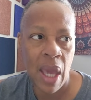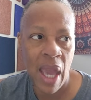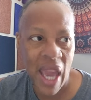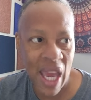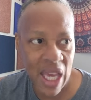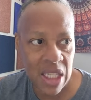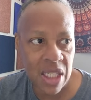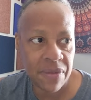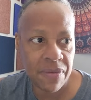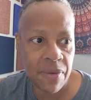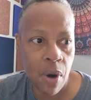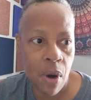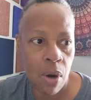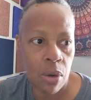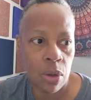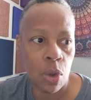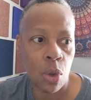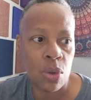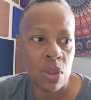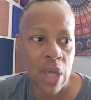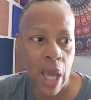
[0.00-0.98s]

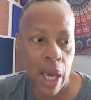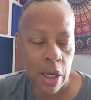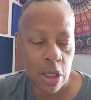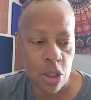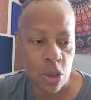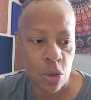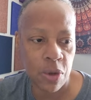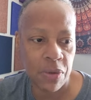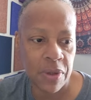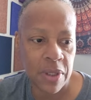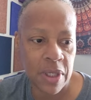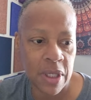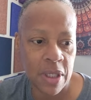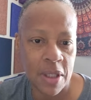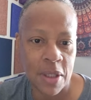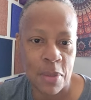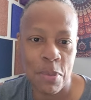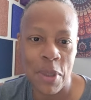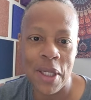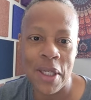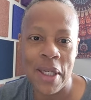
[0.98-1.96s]
asphalt, those kind of
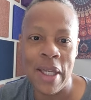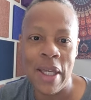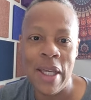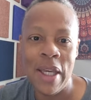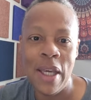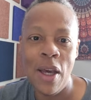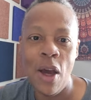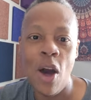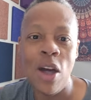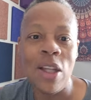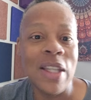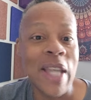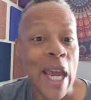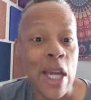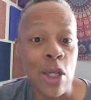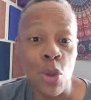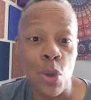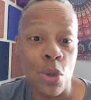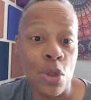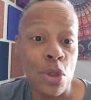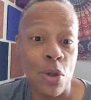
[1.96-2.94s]
surfaces, but on
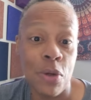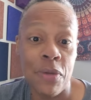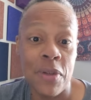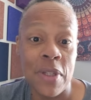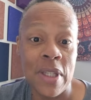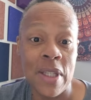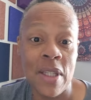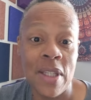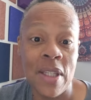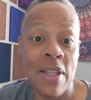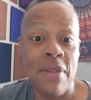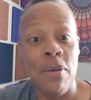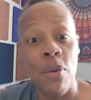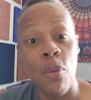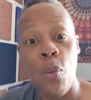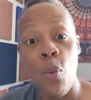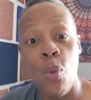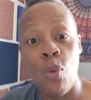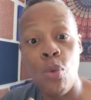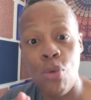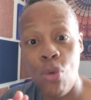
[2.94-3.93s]
natural surfaces,
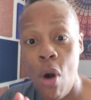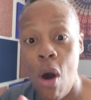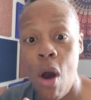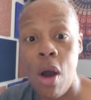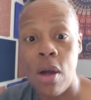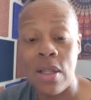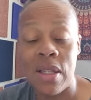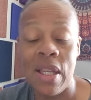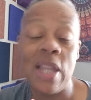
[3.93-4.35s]
even rocks.